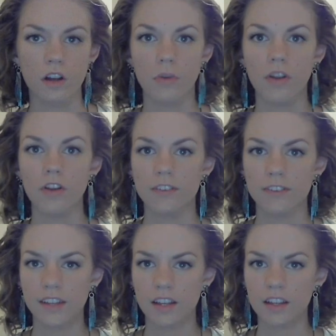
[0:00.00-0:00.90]
to talk about your
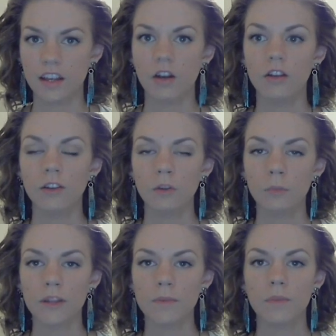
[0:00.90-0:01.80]
skincare a little
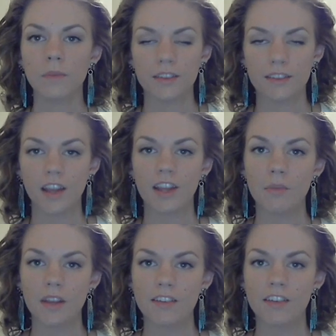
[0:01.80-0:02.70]
bit because that
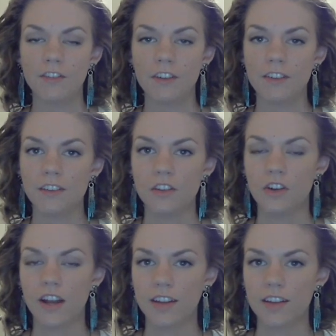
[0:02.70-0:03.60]
can make a difference in
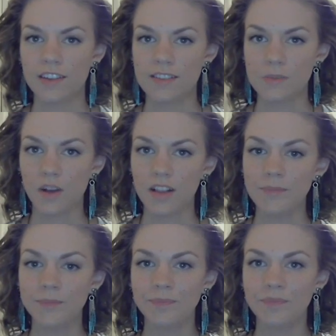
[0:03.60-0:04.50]
your acne as well.
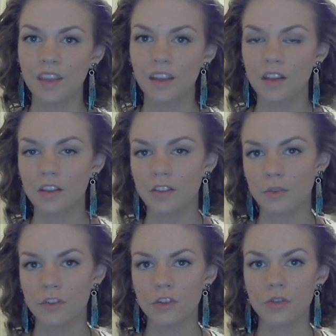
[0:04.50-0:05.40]

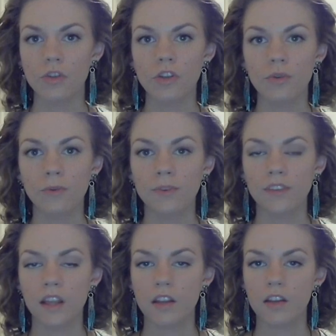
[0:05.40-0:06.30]
So do you
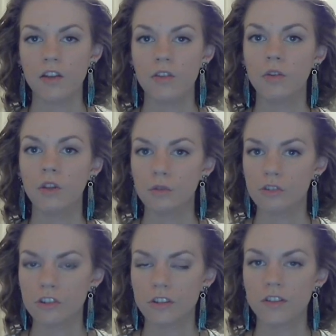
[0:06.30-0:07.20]
use any other
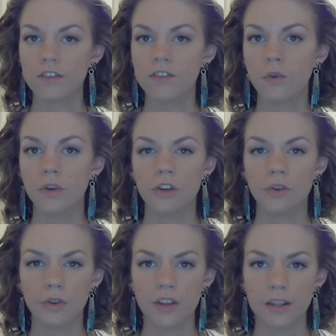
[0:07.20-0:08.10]
lotions or
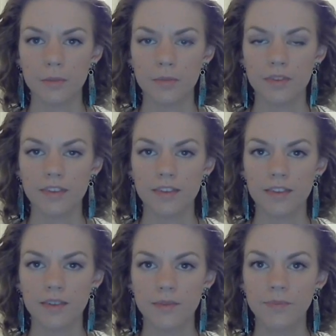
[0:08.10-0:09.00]
creams?